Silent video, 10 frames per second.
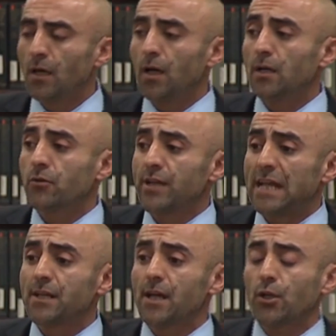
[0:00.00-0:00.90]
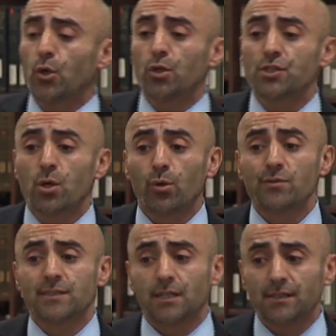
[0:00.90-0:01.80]
Uh, creating a Kurdish
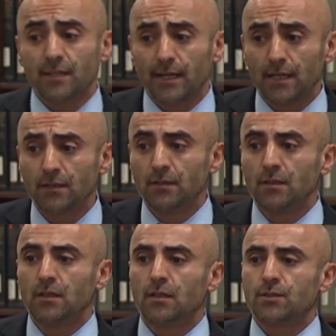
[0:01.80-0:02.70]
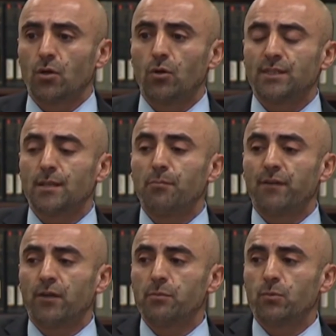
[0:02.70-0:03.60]
cordon sanitaire, so it's a
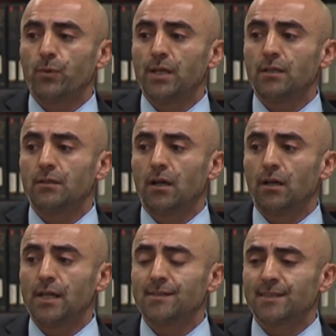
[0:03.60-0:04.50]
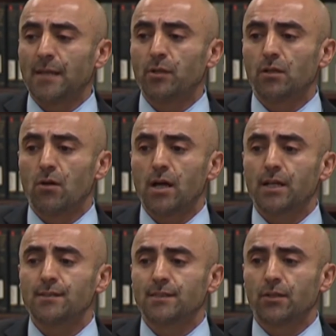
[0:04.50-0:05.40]
buffer between uh, unstable
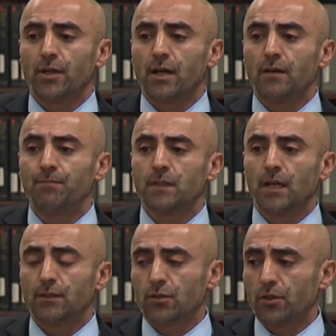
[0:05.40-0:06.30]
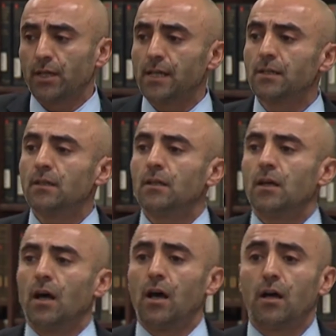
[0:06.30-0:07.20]
Iraq and Syria and Turkey, uh,
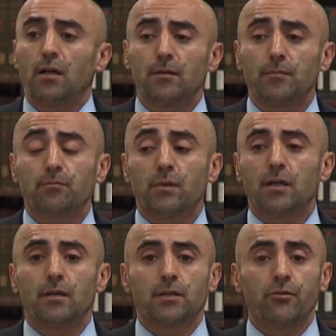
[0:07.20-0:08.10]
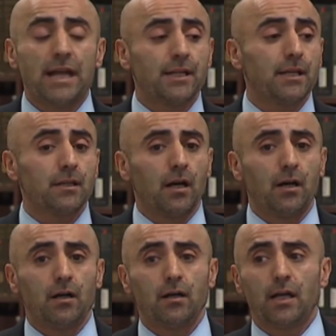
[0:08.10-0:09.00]
uh, creating
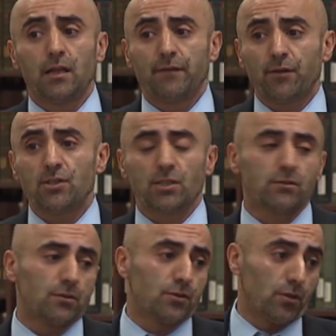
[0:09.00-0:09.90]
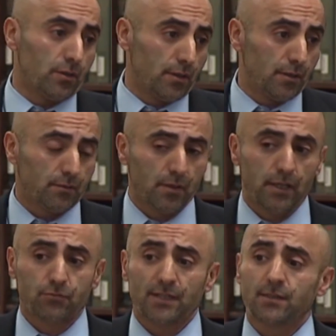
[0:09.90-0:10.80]
uh, a leverage into the Tur uh,
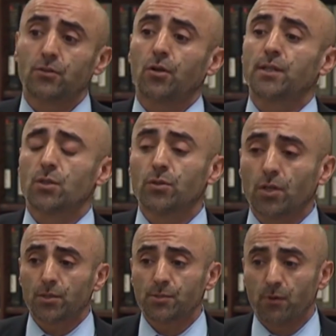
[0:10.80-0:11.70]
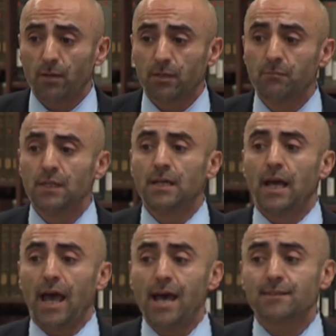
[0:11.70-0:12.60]
addressing Turkey's Kurdish problem,
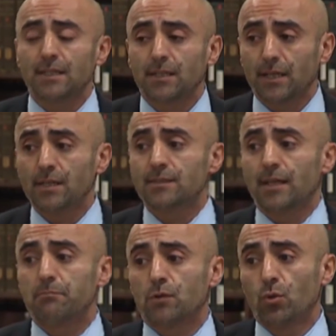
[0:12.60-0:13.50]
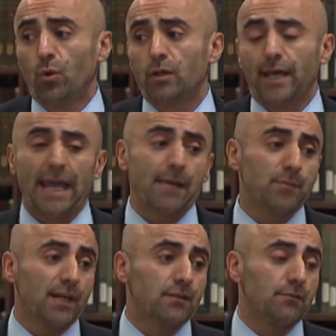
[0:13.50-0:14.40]
as it is a tool
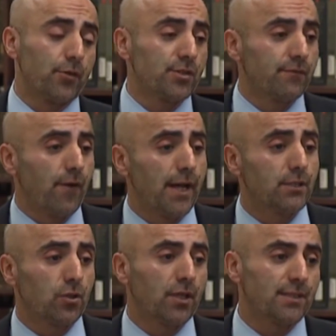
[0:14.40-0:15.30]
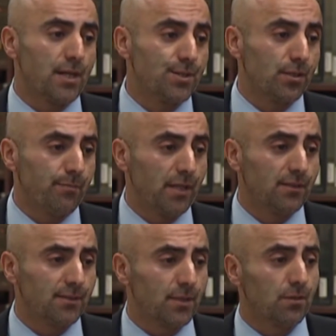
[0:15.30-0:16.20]
aimed at diversifying Turkey's energy
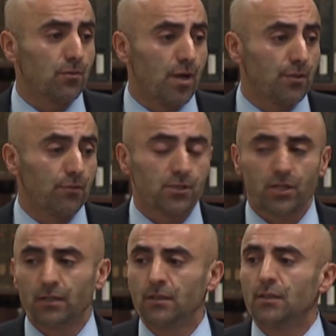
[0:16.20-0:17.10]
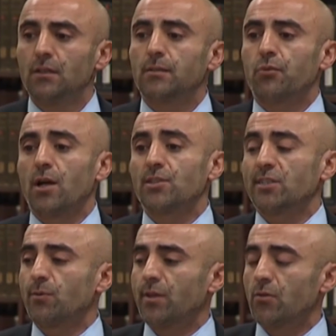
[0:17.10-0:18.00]
dependency on Iran and Russia, the
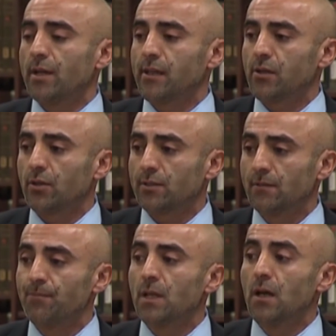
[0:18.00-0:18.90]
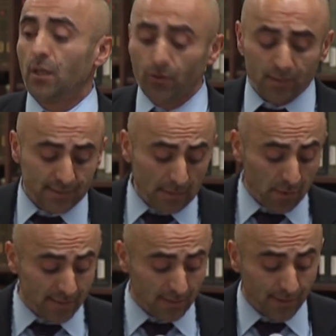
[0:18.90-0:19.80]
projects with the Iraqi Kurds. Along the
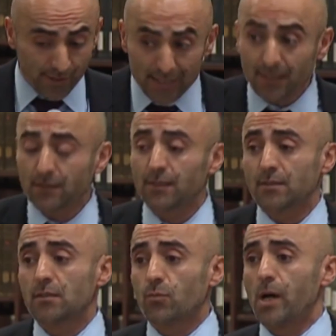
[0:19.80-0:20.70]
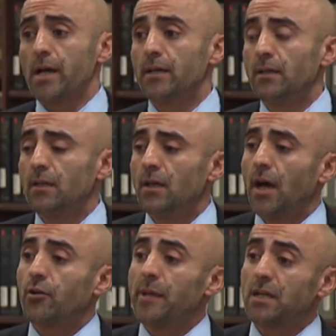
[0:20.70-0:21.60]
same lines, I think this is why
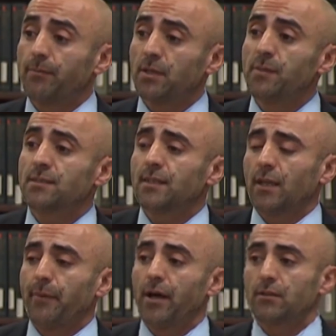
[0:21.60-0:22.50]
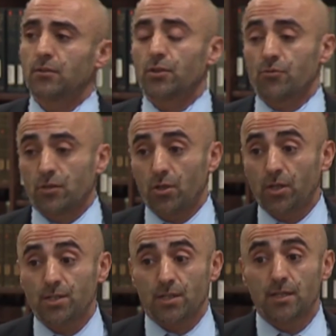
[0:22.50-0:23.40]
I remain optimistic about Tur
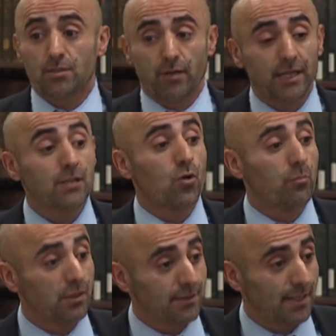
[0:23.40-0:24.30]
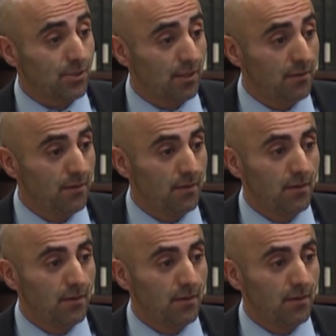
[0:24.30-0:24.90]
Turkish-Israeli normalization.